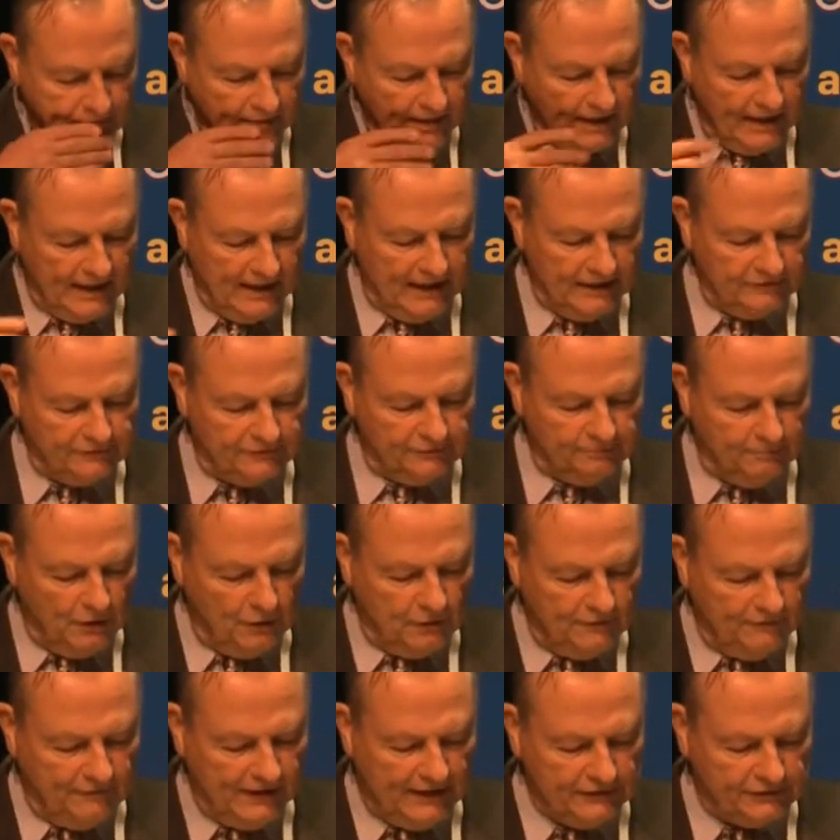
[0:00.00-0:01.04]
Hence,
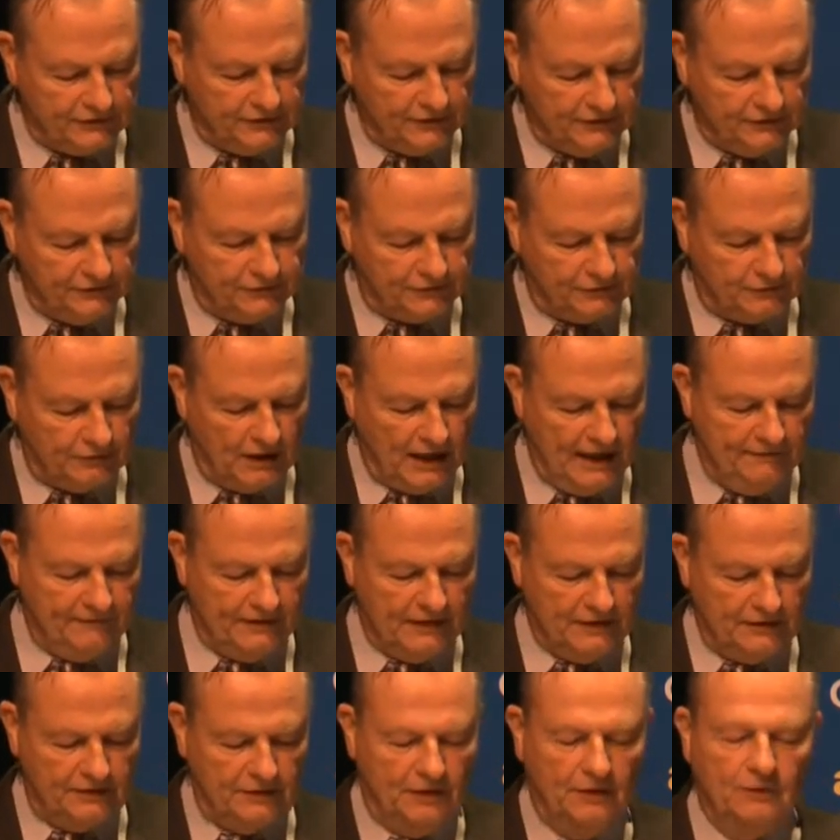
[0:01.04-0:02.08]
motivation and
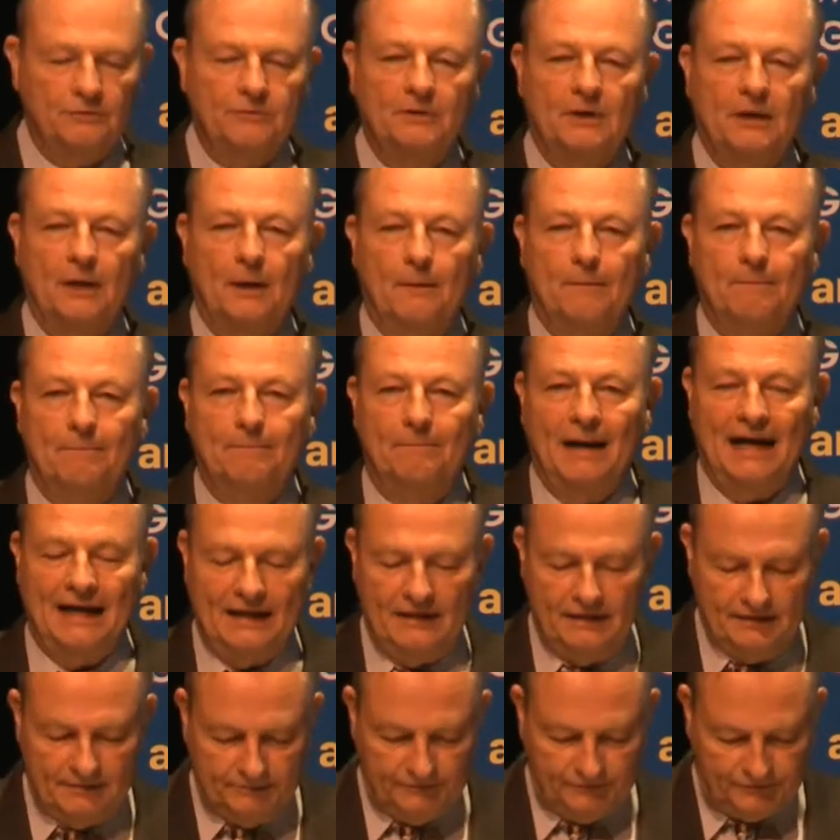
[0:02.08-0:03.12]
striving don't by
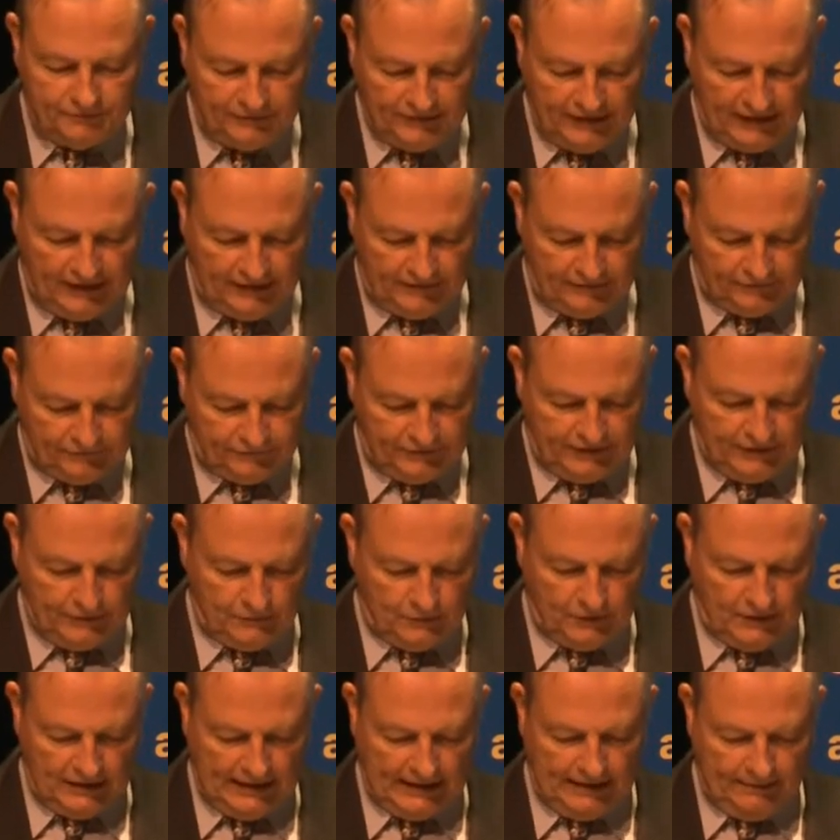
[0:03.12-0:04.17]
themselves
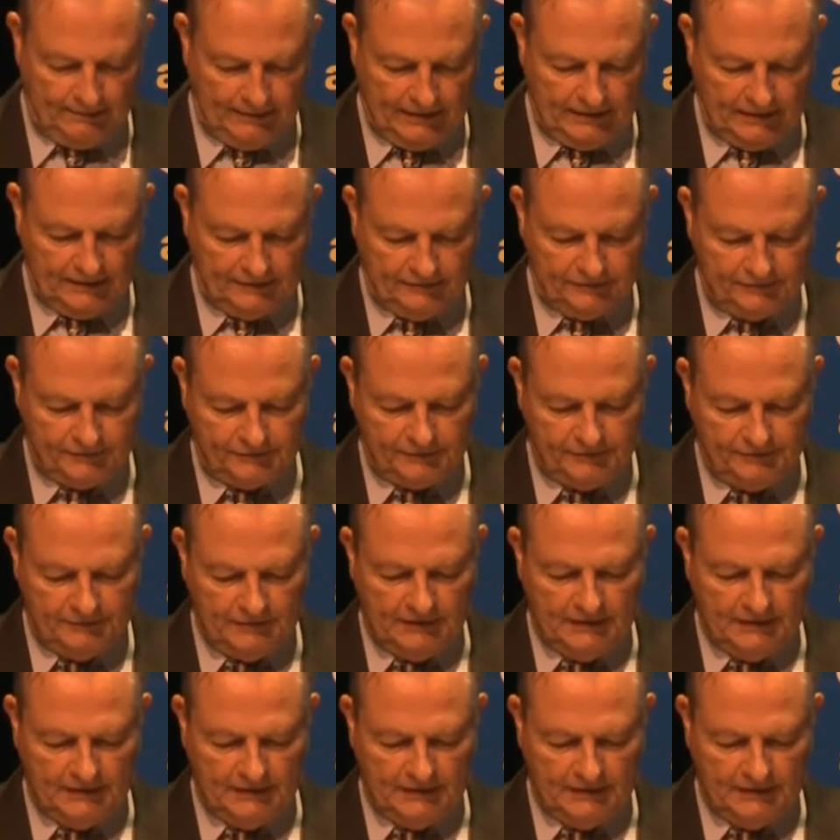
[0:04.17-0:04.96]
equal happiness.